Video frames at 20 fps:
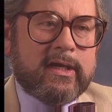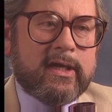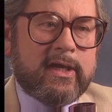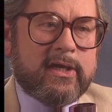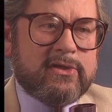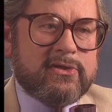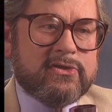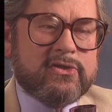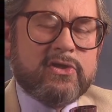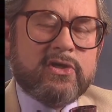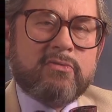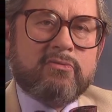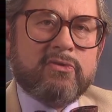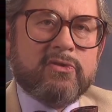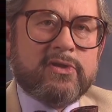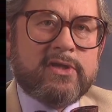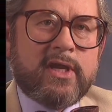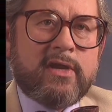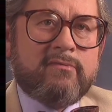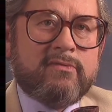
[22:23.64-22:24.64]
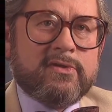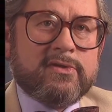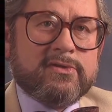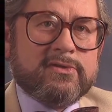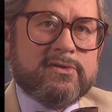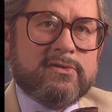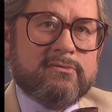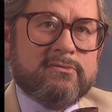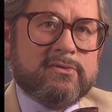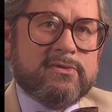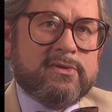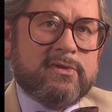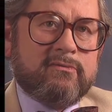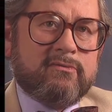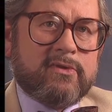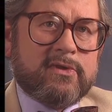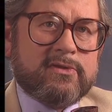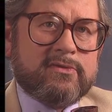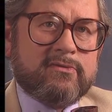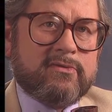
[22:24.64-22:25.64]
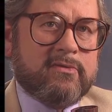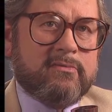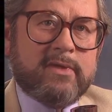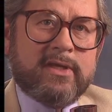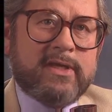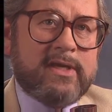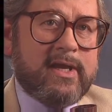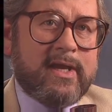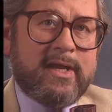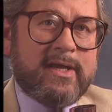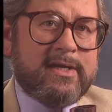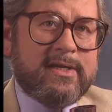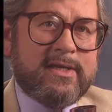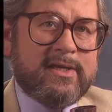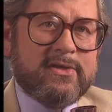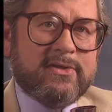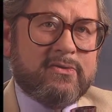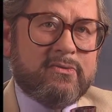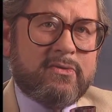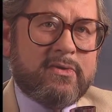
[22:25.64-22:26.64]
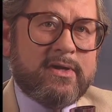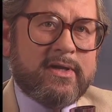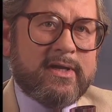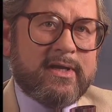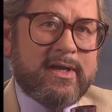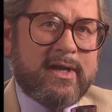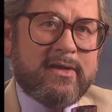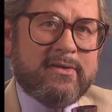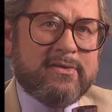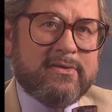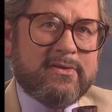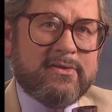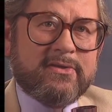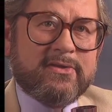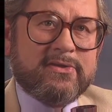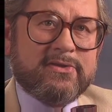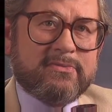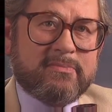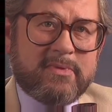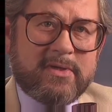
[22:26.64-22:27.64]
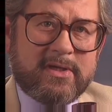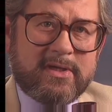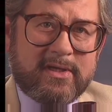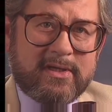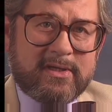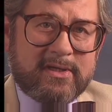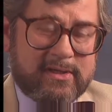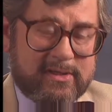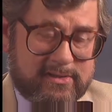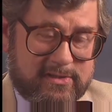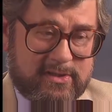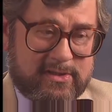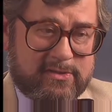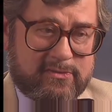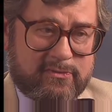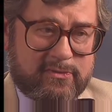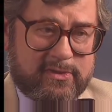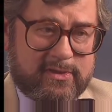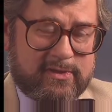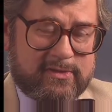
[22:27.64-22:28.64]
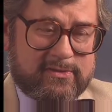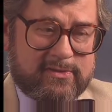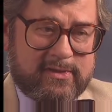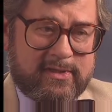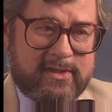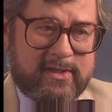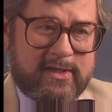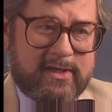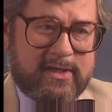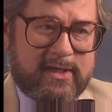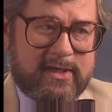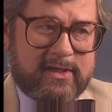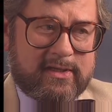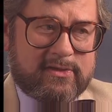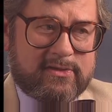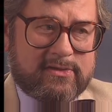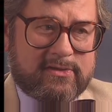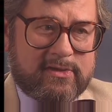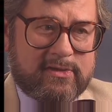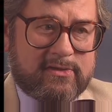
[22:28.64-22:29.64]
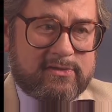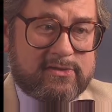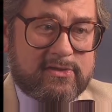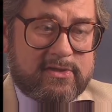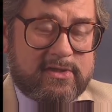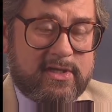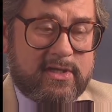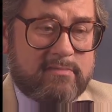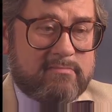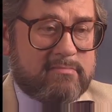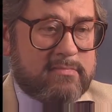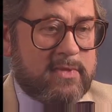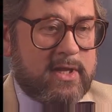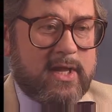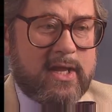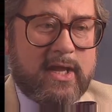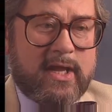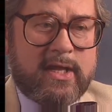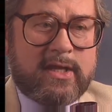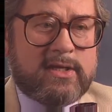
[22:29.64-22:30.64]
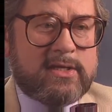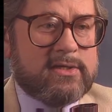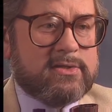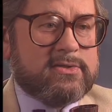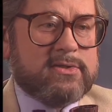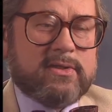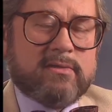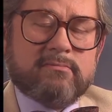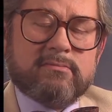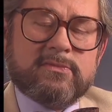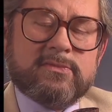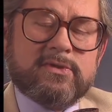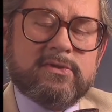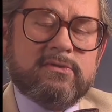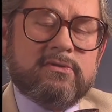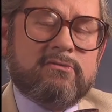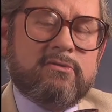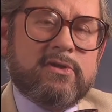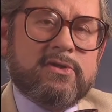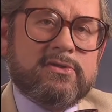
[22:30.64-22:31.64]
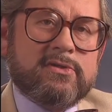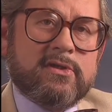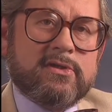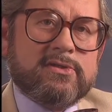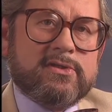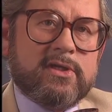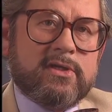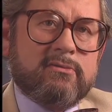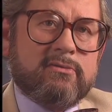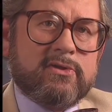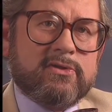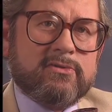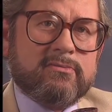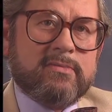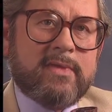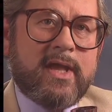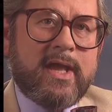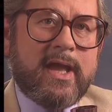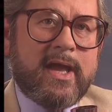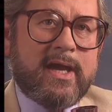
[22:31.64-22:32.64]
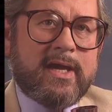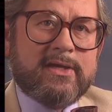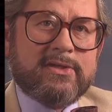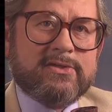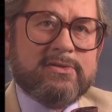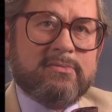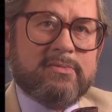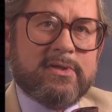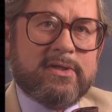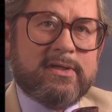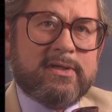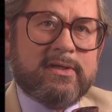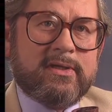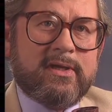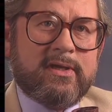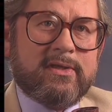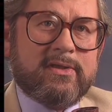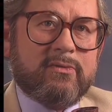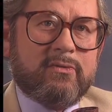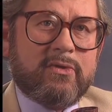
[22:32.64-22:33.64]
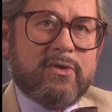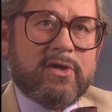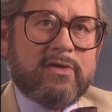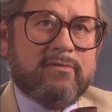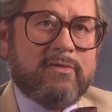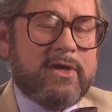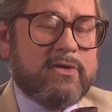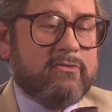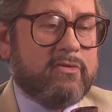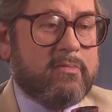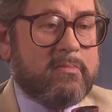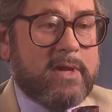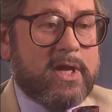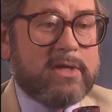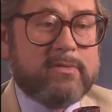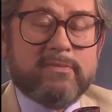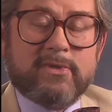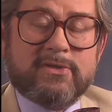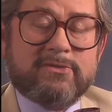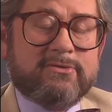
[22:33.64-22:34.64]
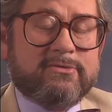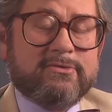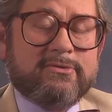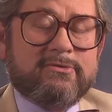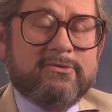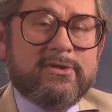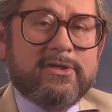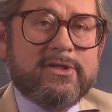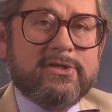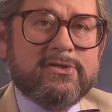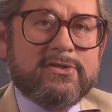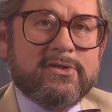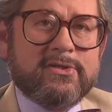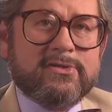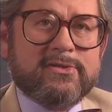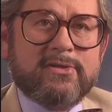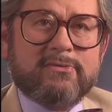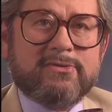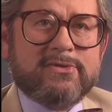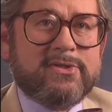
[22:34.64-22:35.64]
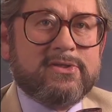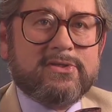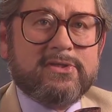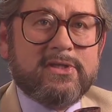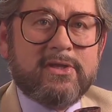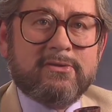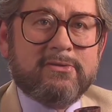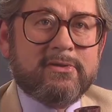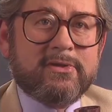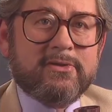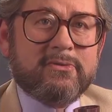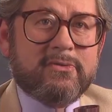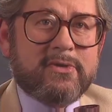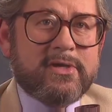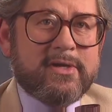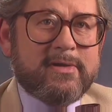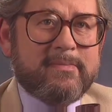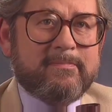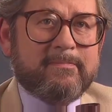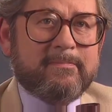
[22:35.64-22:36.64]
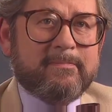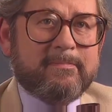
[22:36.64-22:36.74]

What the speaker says: interpret the evidence that was in front of them in any other way other than as being Darwinist. And to them, any attempt to criticise Darwinism had to be the work of either a madman or a creationist. There was just no other way.